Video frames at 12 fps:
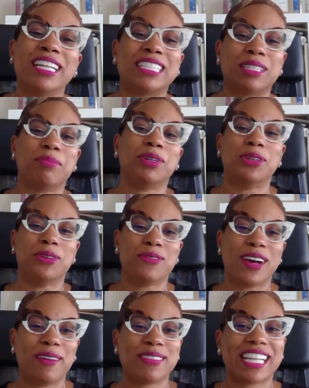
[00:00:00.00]
it to
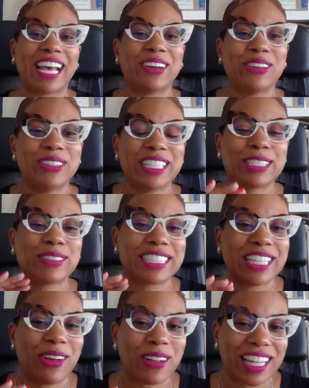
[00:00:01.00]
move. I was like, oh, this was
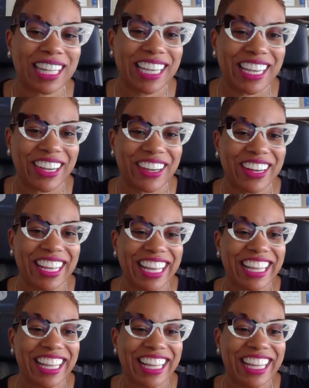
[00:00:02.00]
so clear